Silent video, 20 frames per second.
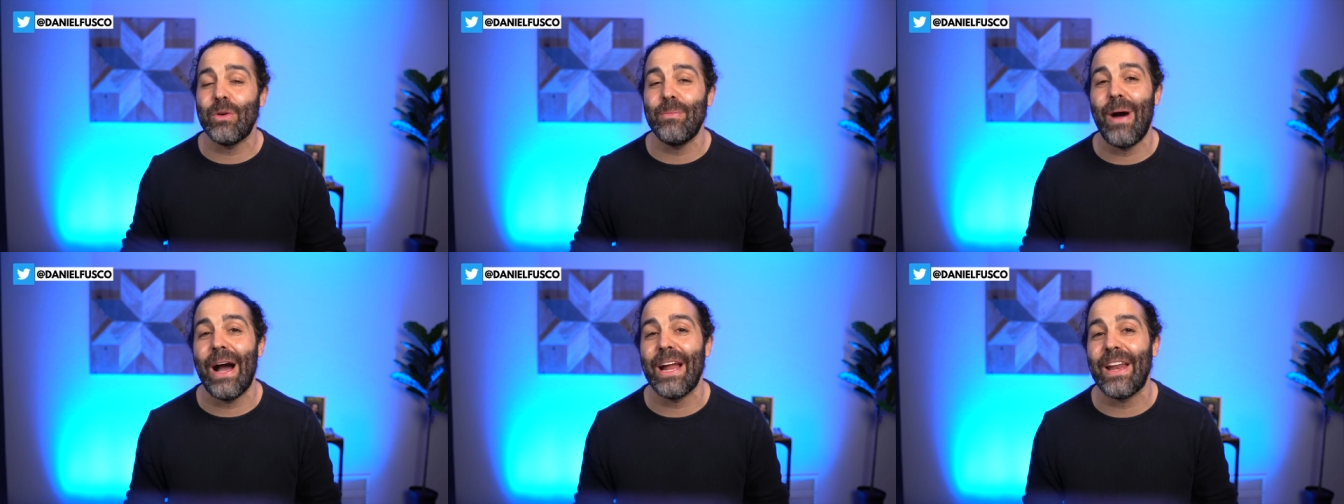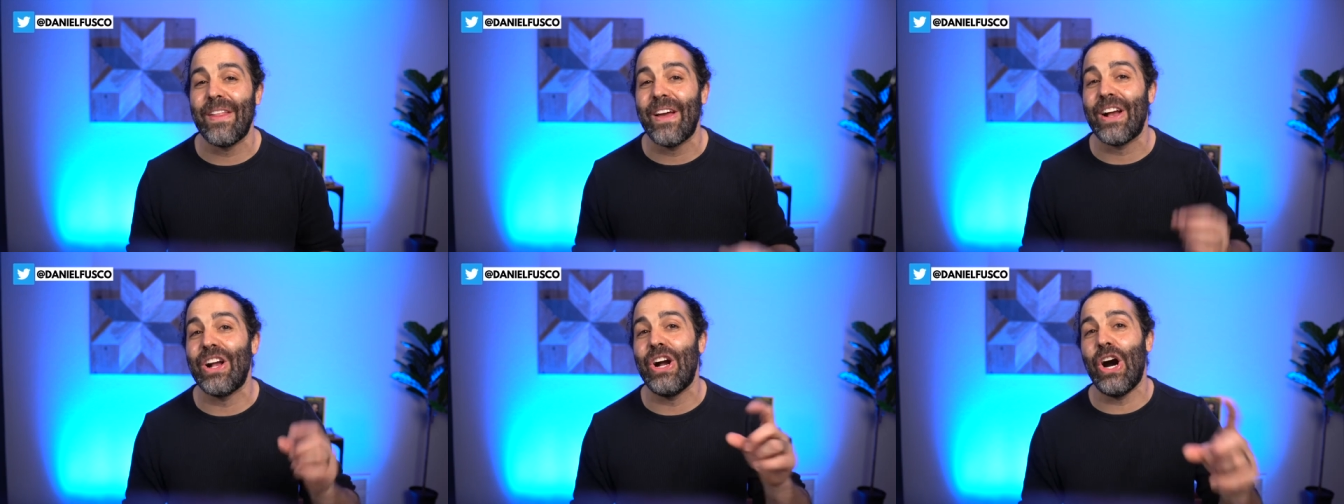
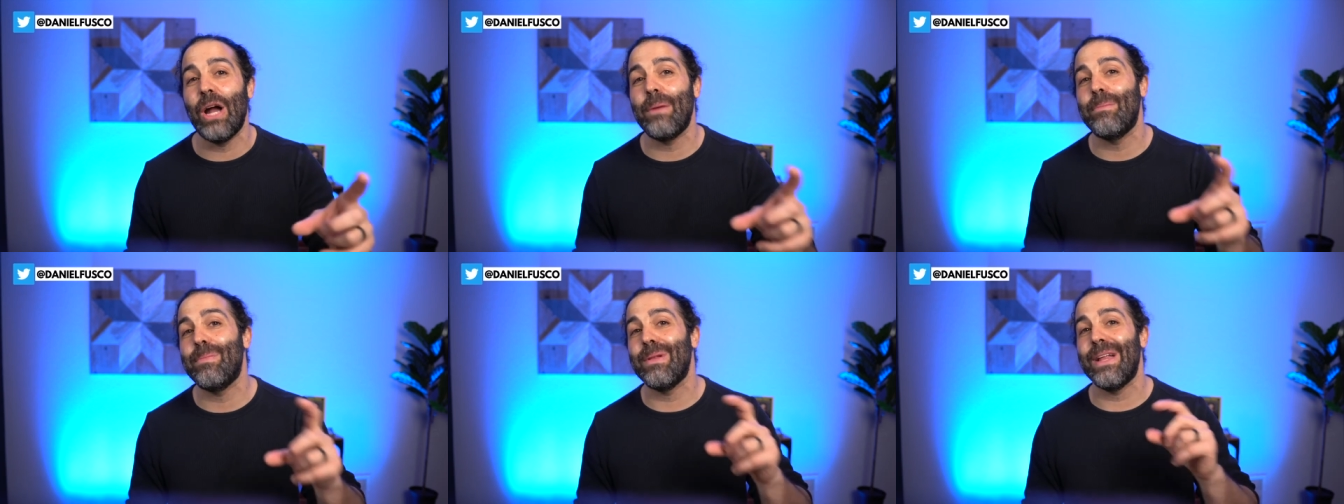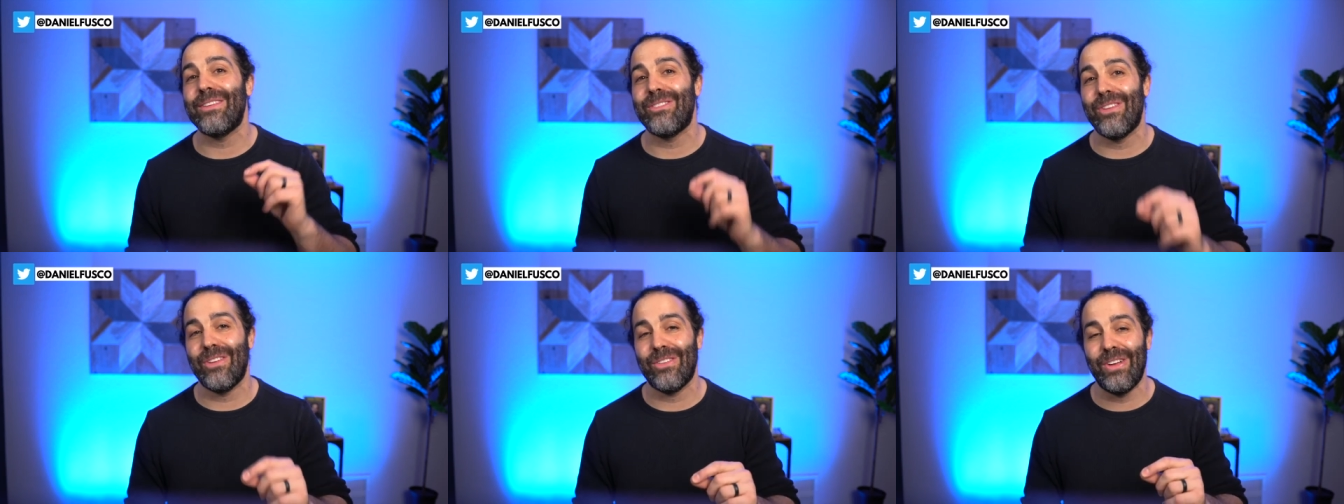reminded that God
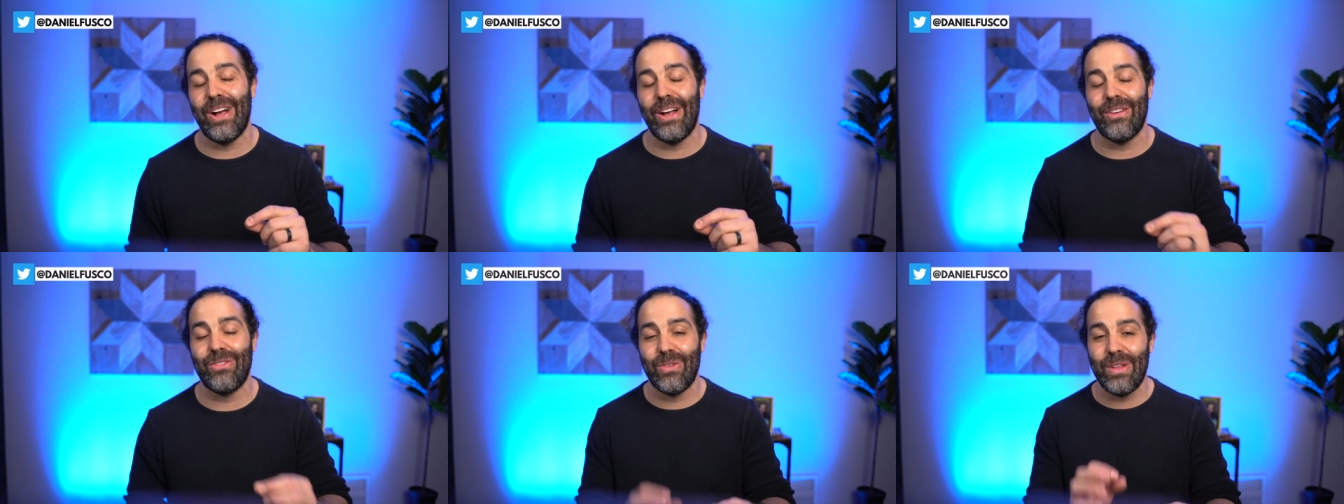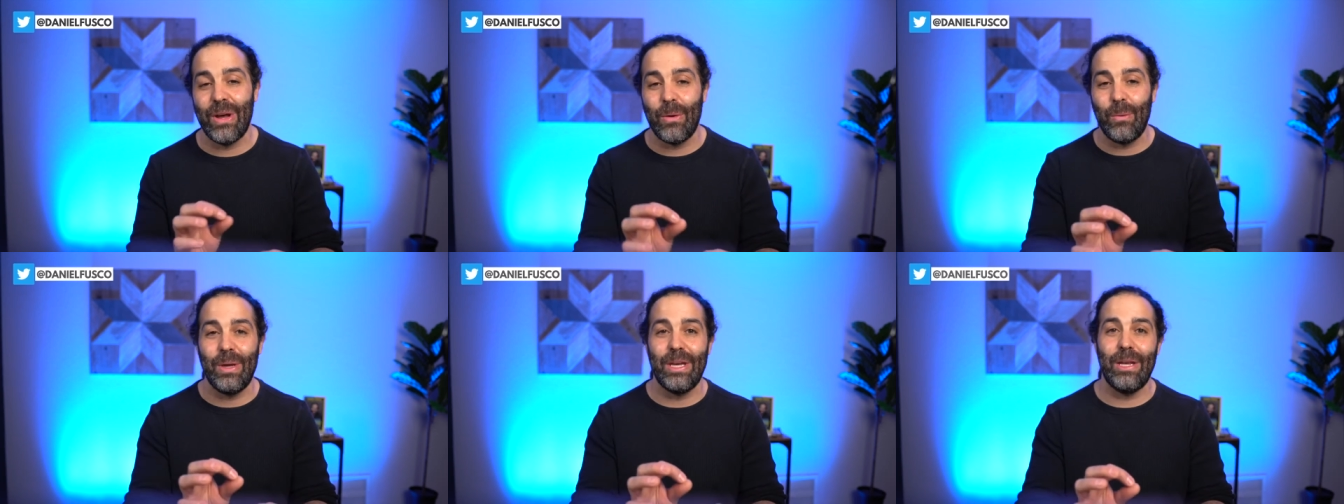blesses us
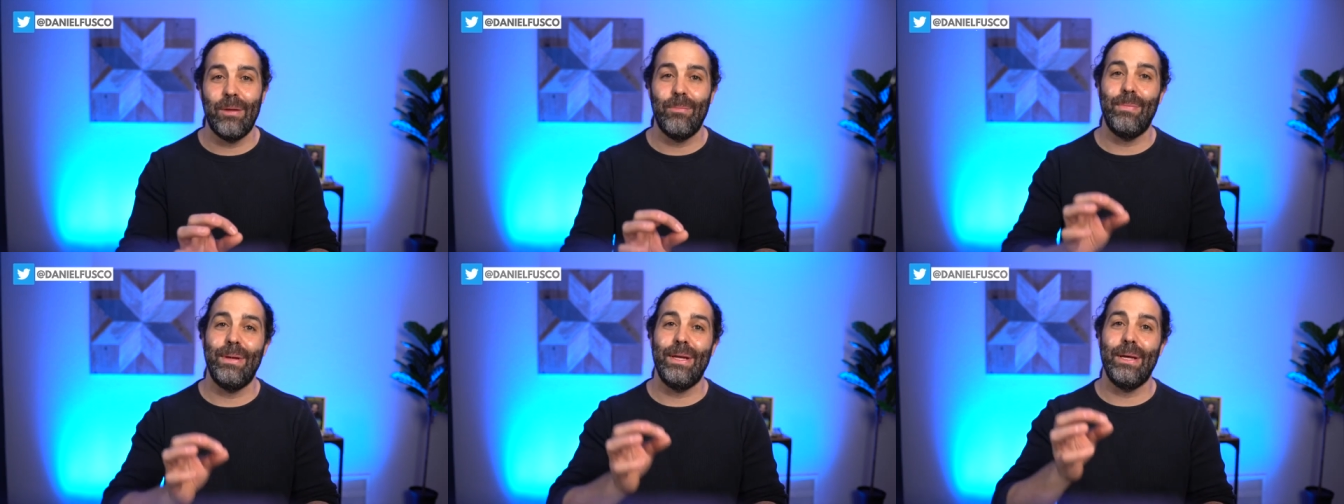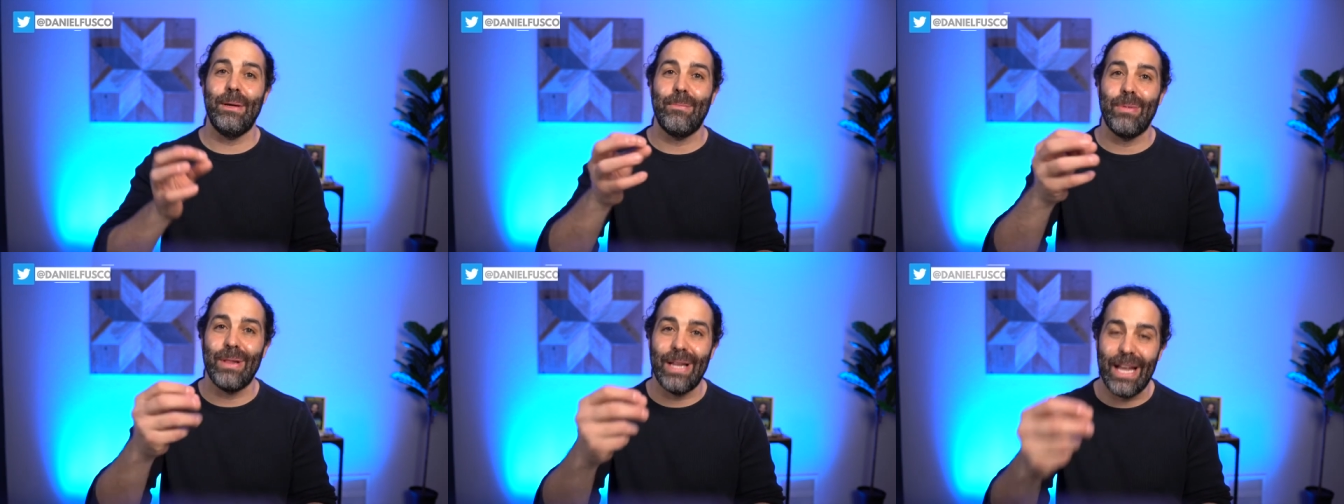so that we can
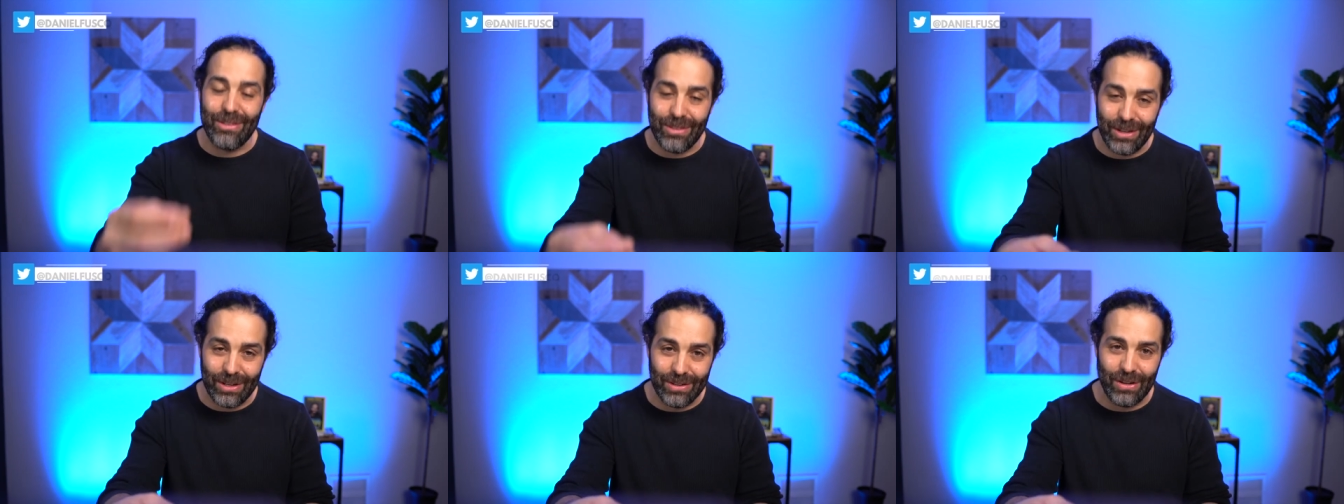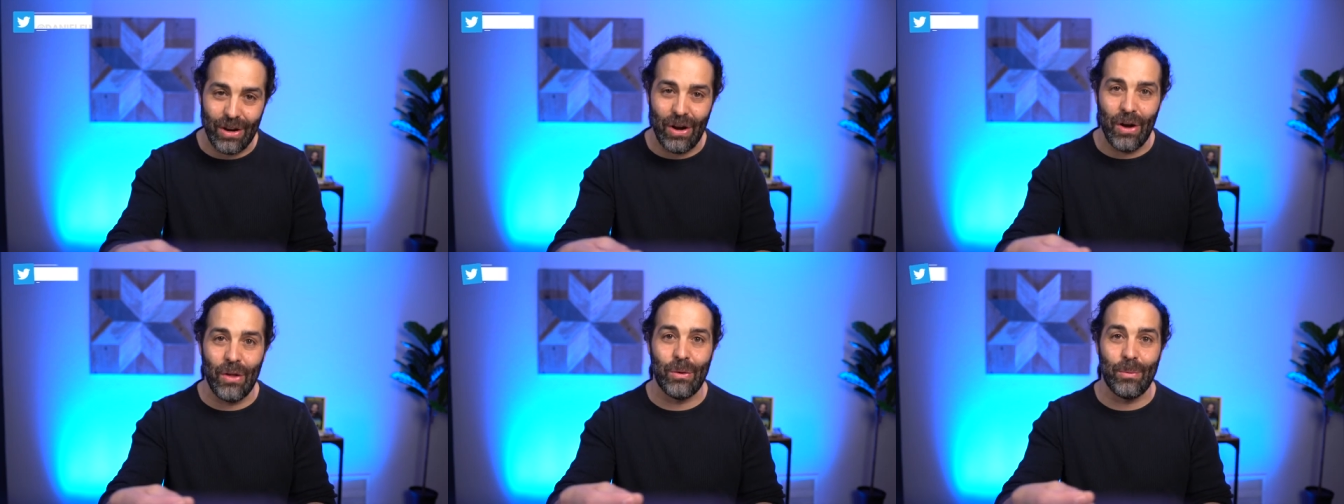be a blessing
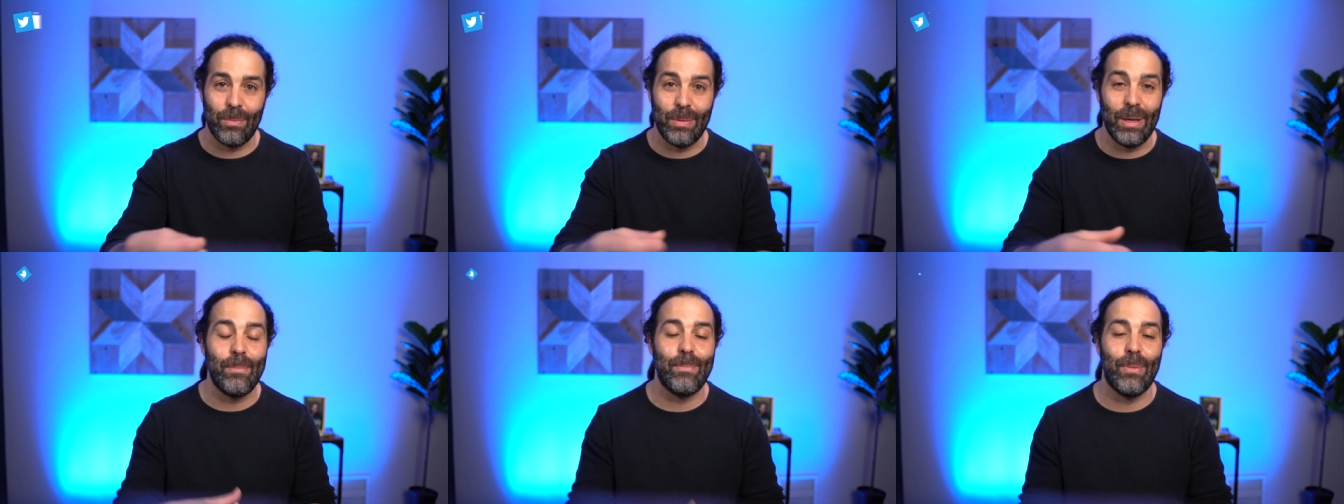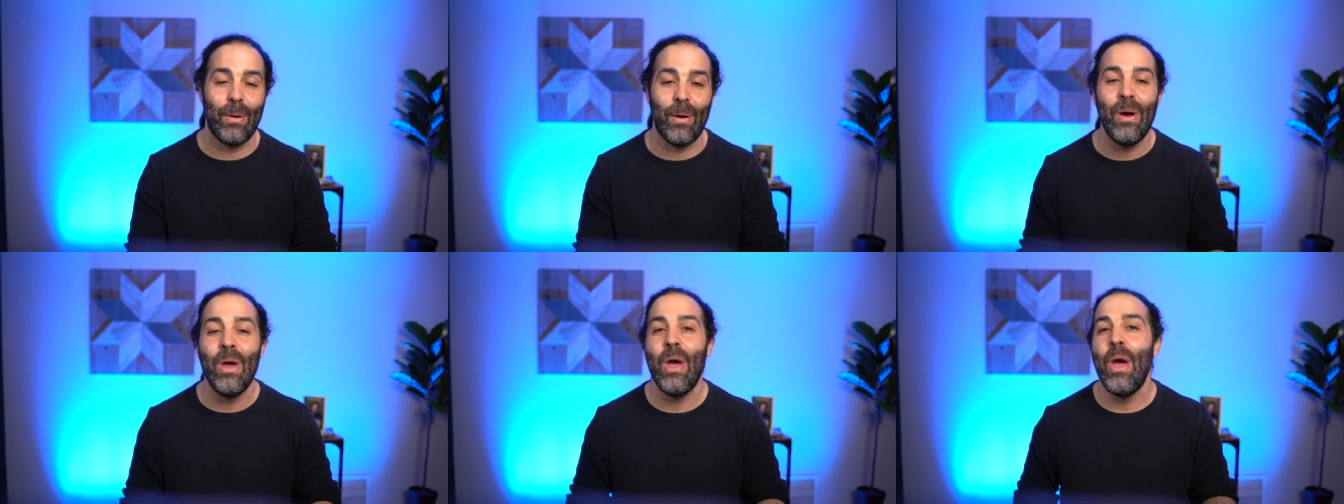to other
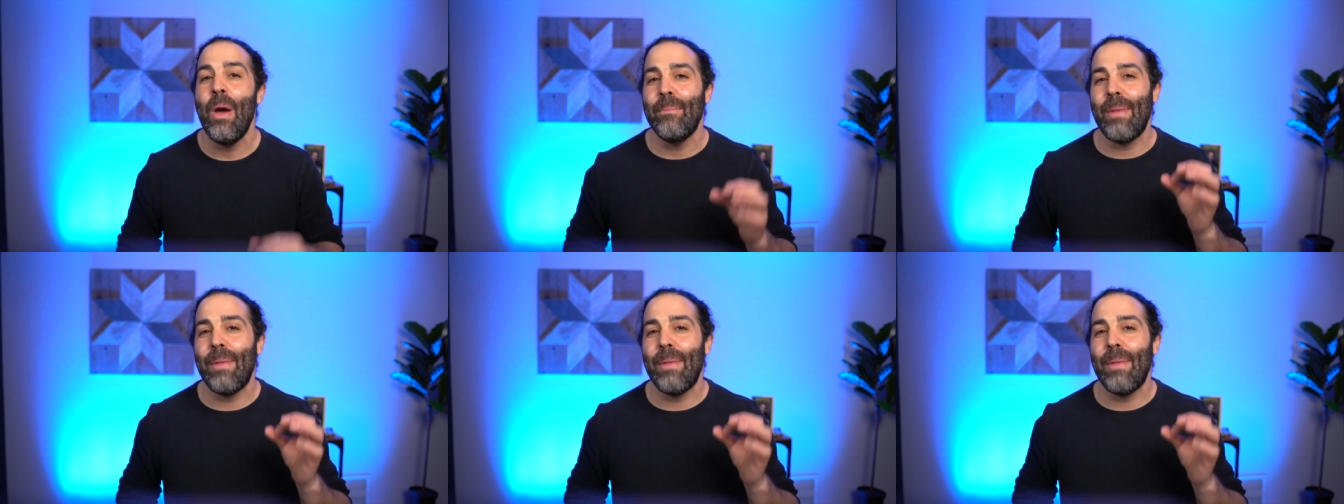people.